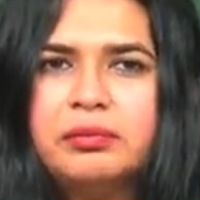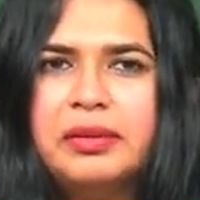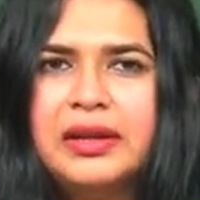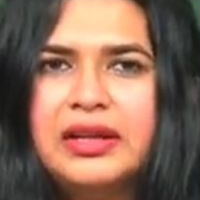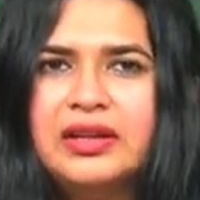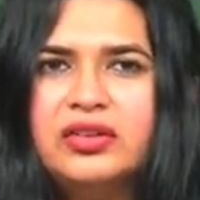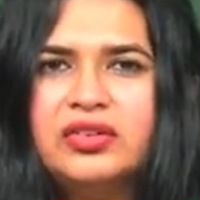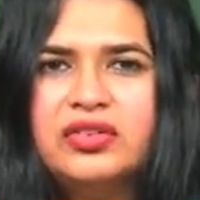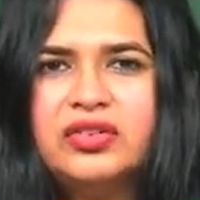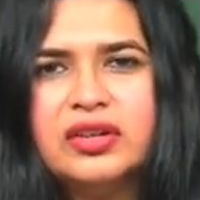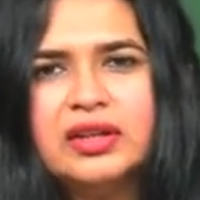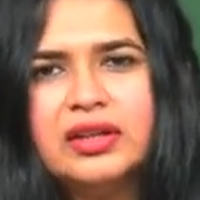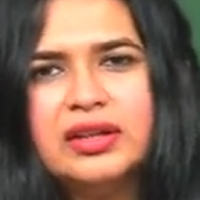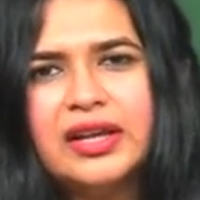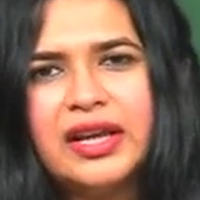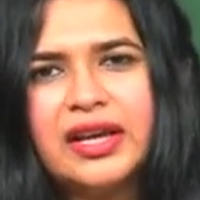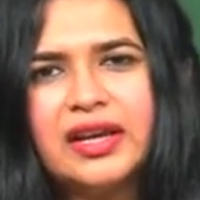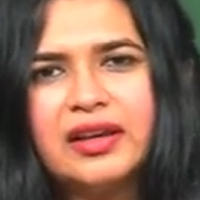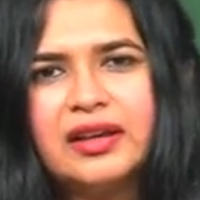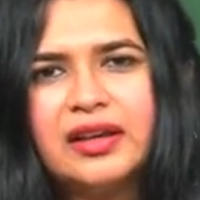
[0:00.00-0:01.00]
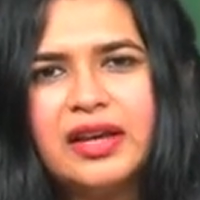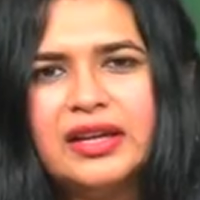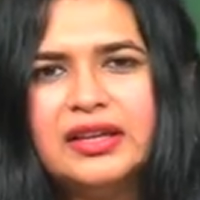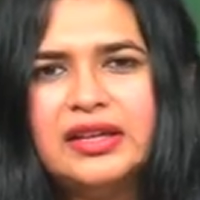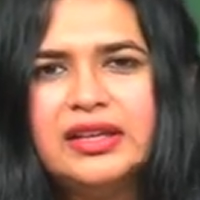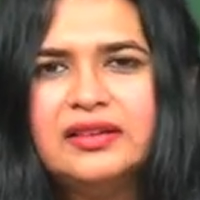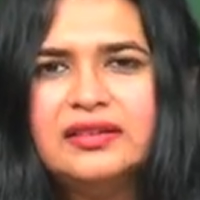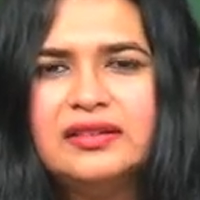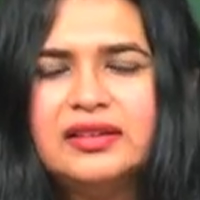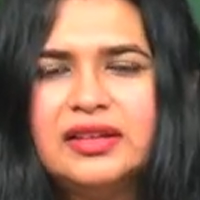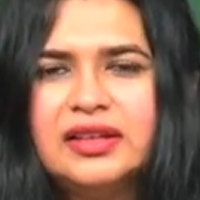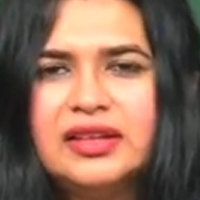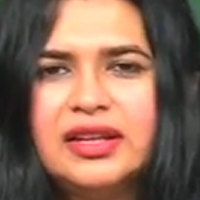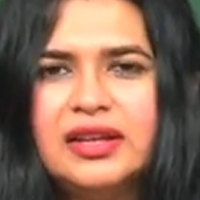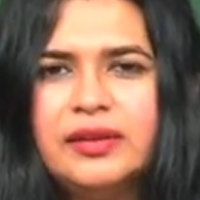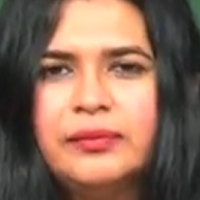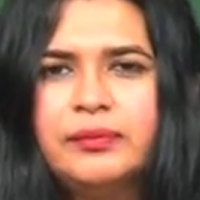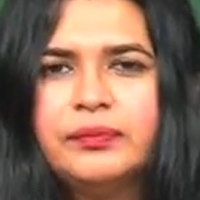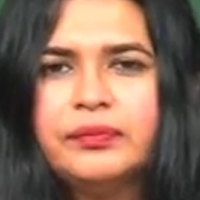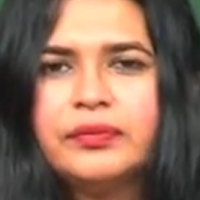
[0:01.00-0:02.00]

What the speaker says: N-E-C-K.